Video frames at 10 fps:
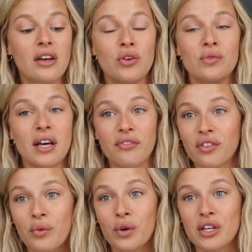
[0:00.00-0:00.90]
You
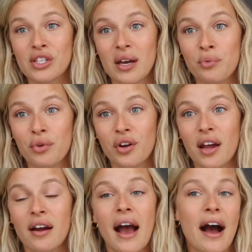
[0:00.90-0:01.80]
definitely want to shampoo your
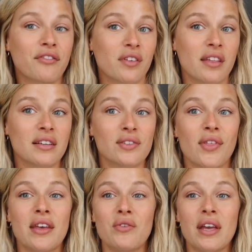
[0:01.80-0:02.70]
hair after this so
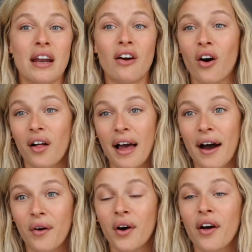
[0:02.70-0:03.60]
that you get it all out.